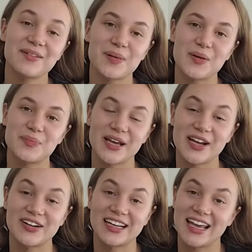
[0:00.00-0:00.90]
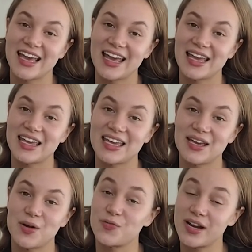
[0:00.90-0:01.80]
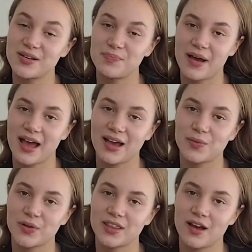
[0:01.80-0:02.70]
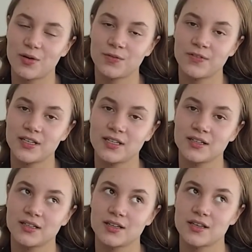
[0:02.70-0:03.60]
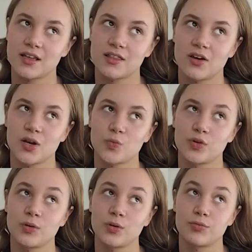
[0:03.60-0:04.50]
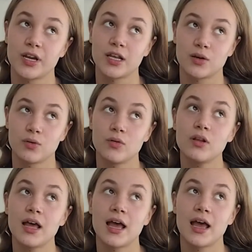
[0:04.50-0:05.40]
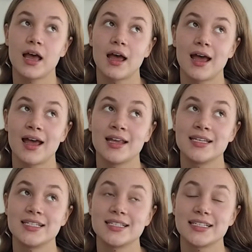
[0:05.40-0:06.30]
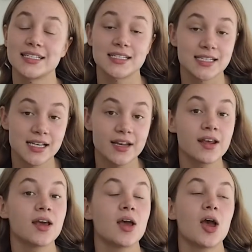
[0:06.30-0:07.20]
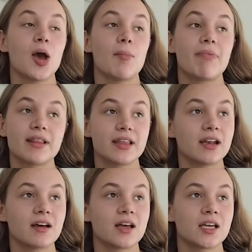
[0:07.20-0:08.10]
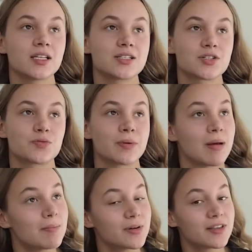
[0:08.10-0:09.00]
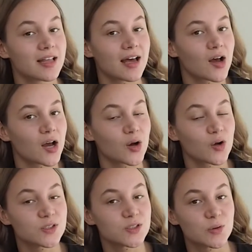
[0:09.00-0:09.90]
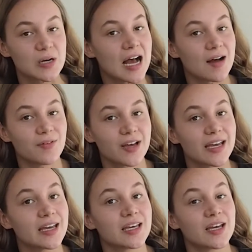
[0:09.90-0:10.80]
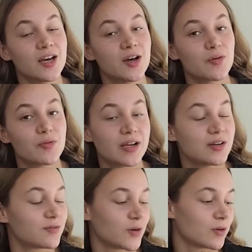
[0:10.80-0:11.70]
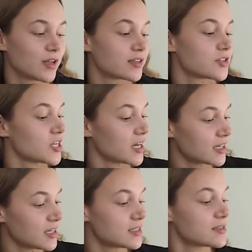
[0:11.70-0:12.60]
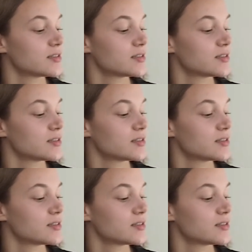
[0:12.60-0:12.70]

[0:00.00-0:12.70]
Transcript: about pairing a red bag with the outfit because I thought it would look really cool, and it did. But then I just remembered that I also have a red faux leather jacket,